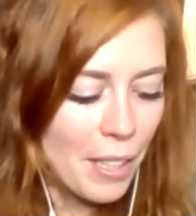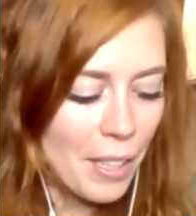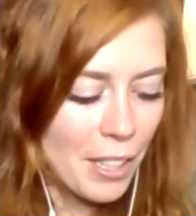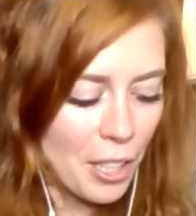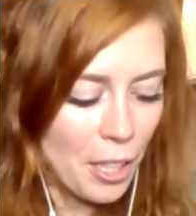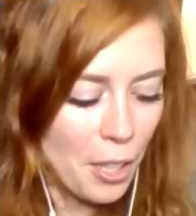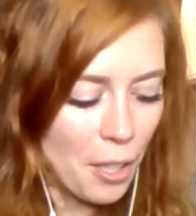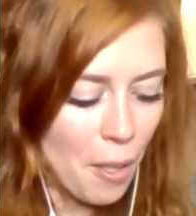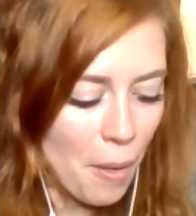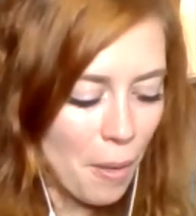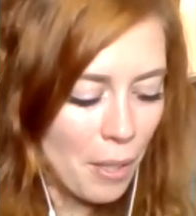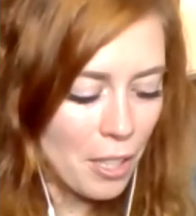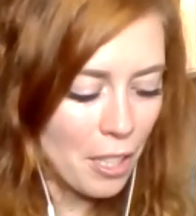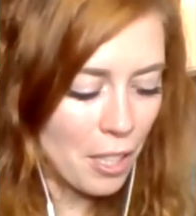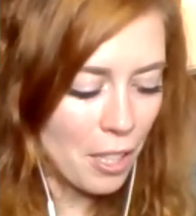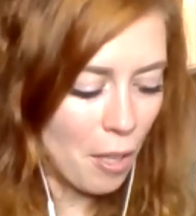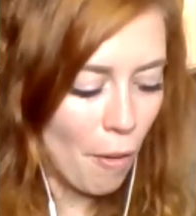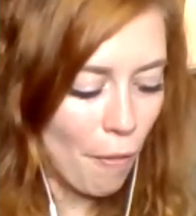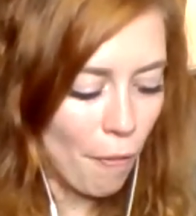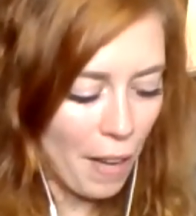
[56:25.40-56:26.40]
Do you know what's
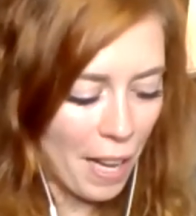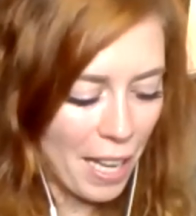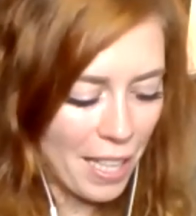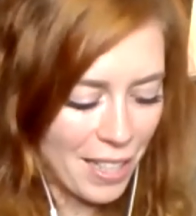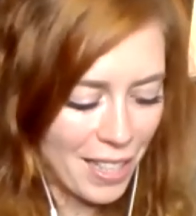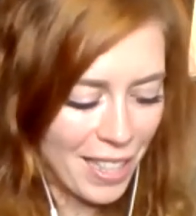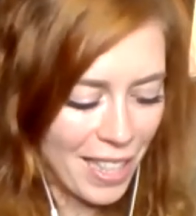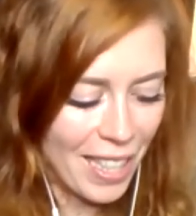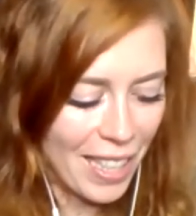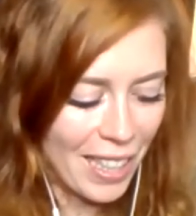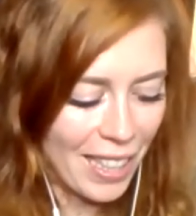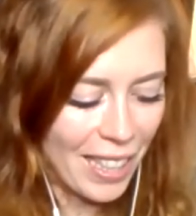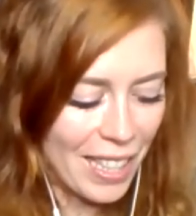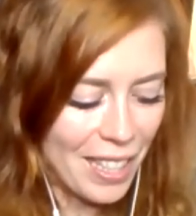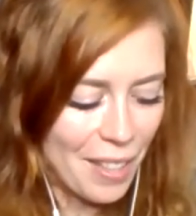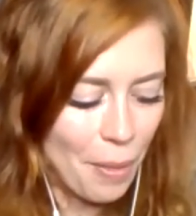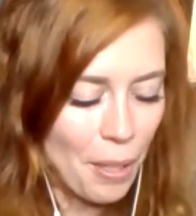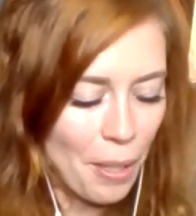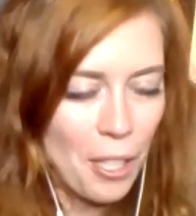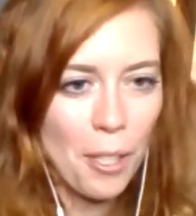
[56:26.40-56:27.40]
so fascinating?
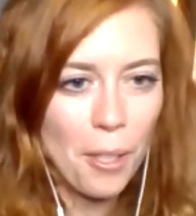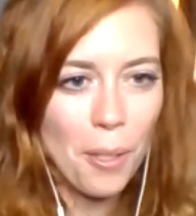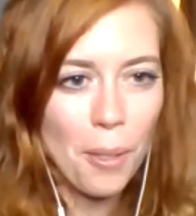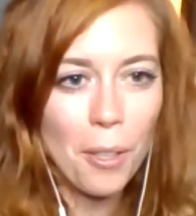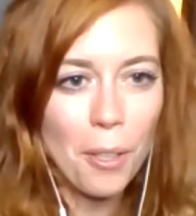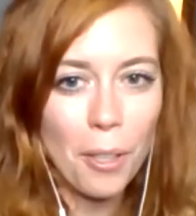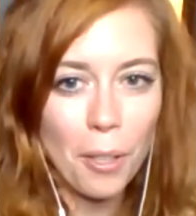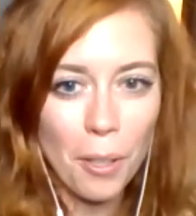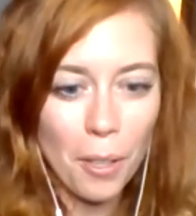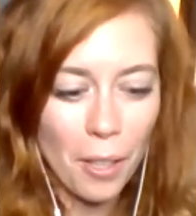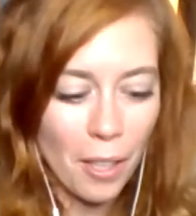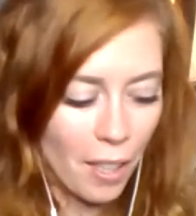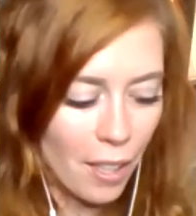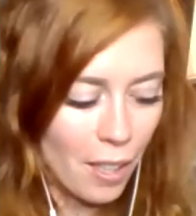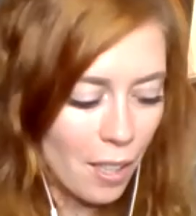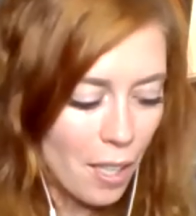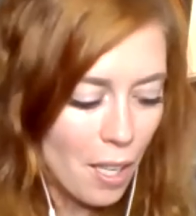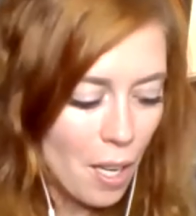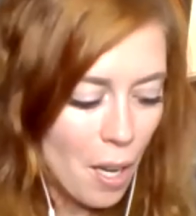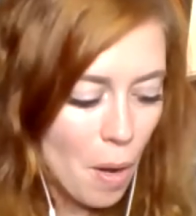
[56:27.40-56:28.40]
Is when
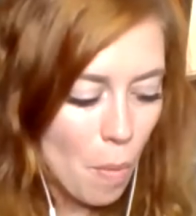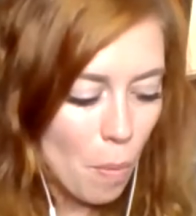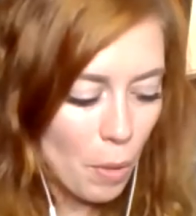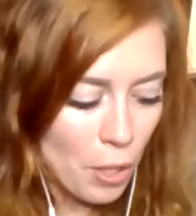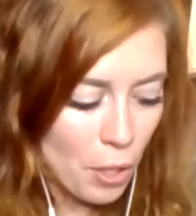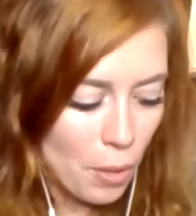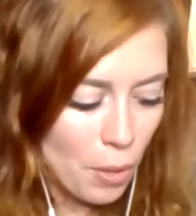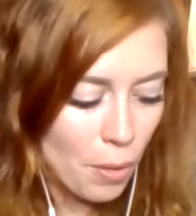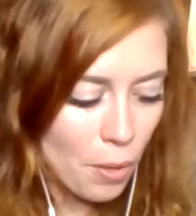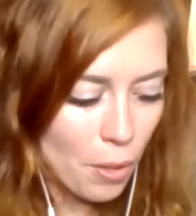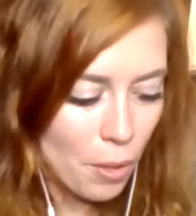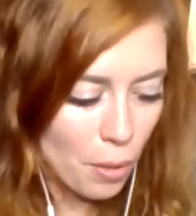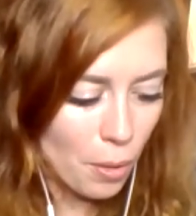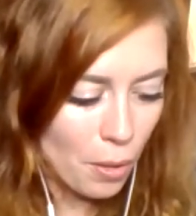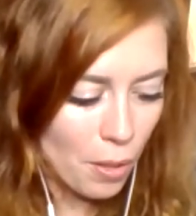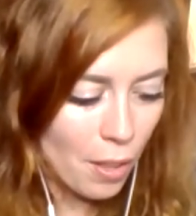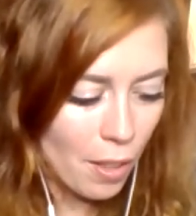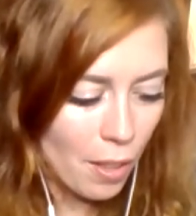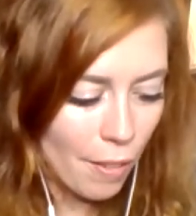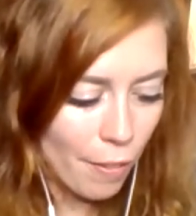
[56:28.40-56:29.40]
you
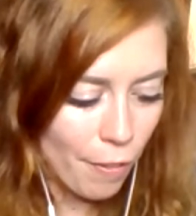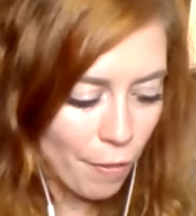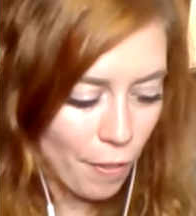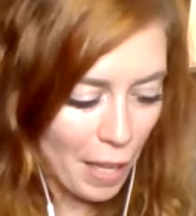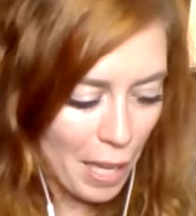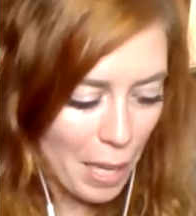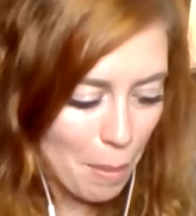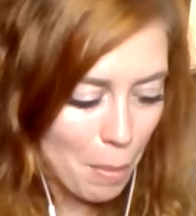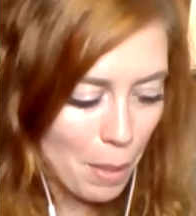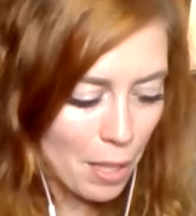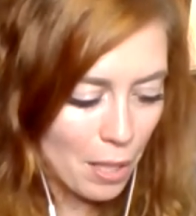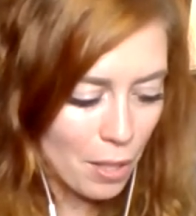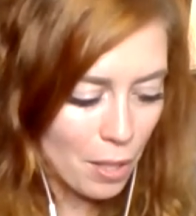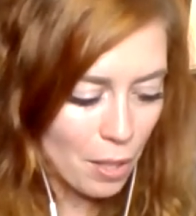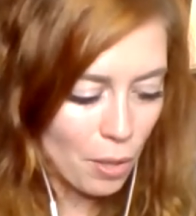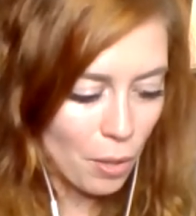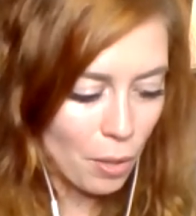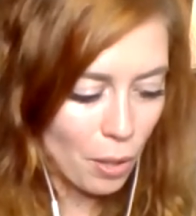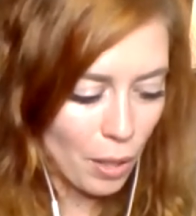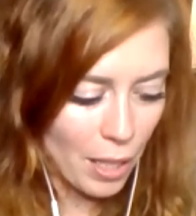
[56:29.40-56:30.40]
Google famous
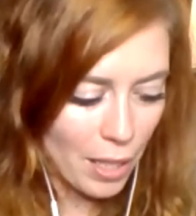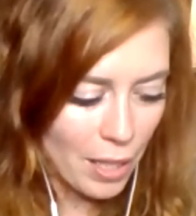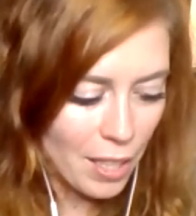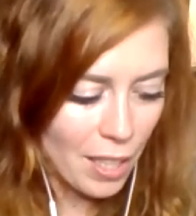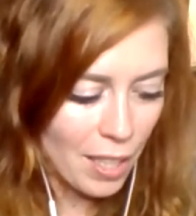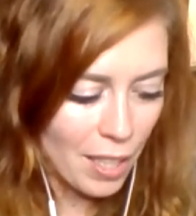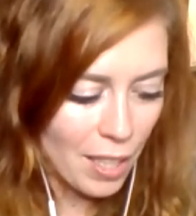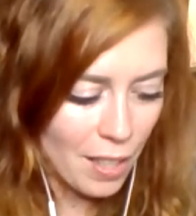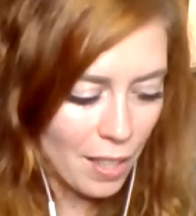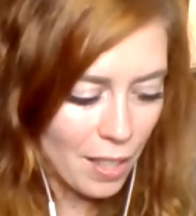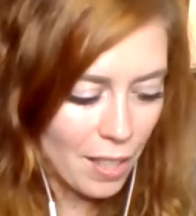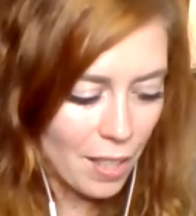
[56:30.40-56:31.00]
Chris's.